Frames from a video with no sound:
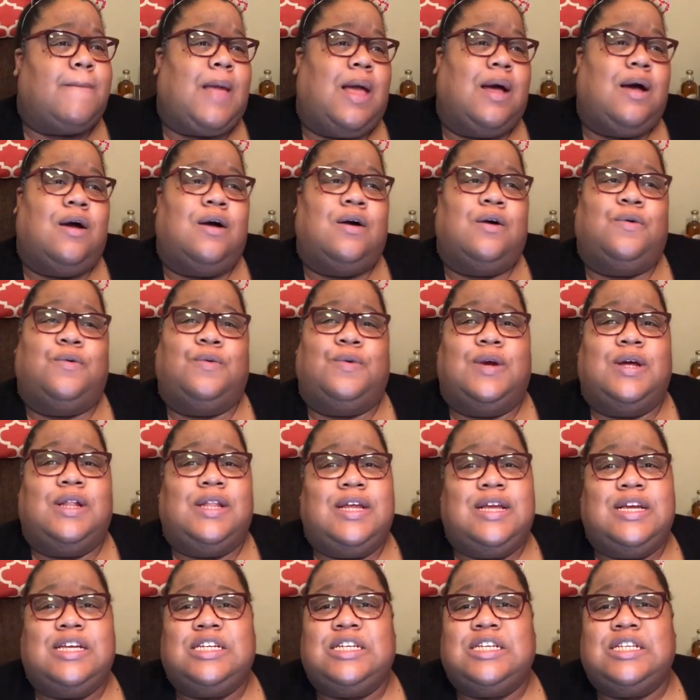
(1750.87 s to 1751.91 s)
Oh,
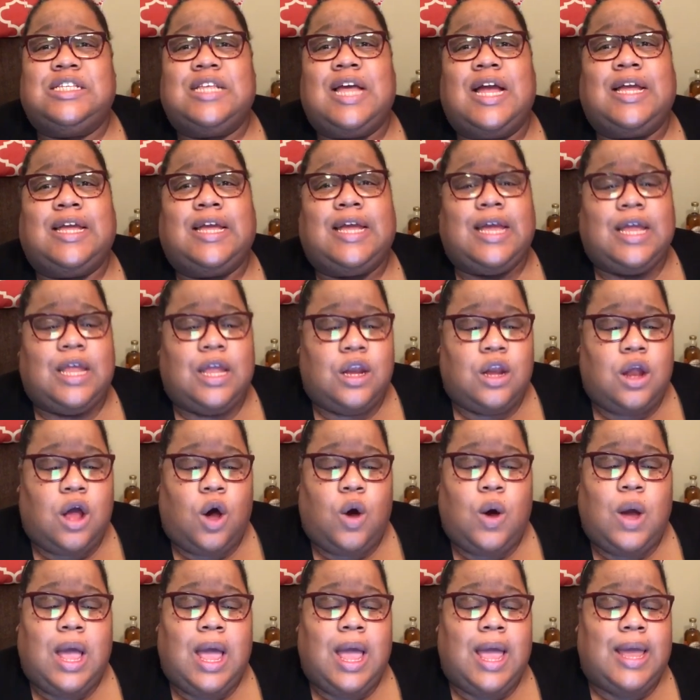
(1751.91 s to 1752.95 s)
really? She's like, yeah, you
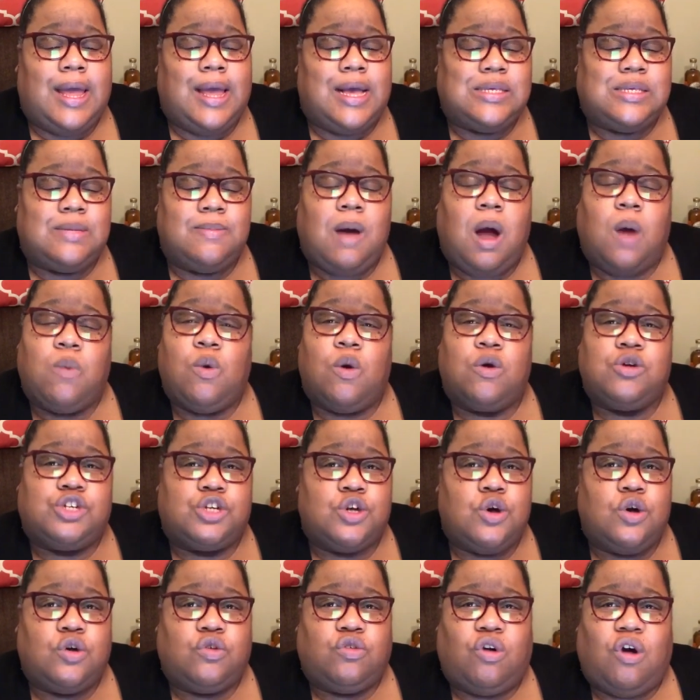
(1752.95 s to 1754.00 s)
know, it's about
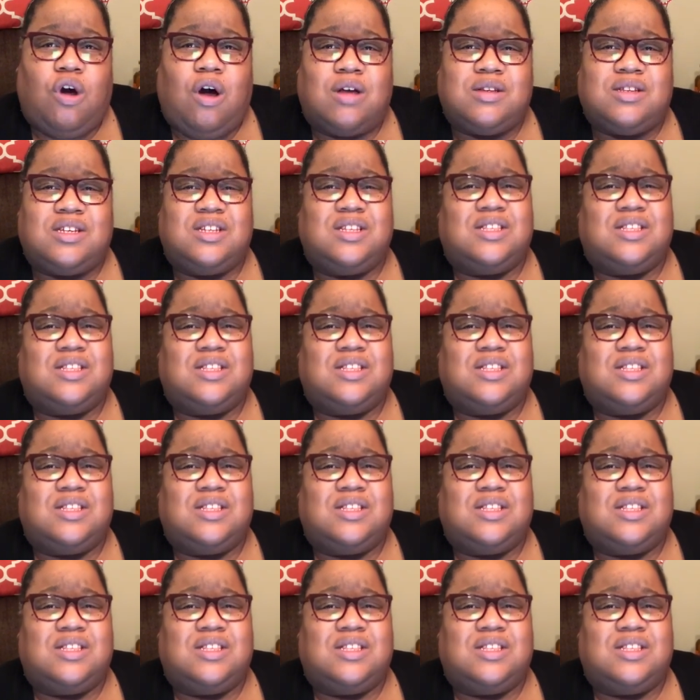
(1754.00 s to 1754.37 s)
Rochelle Cross.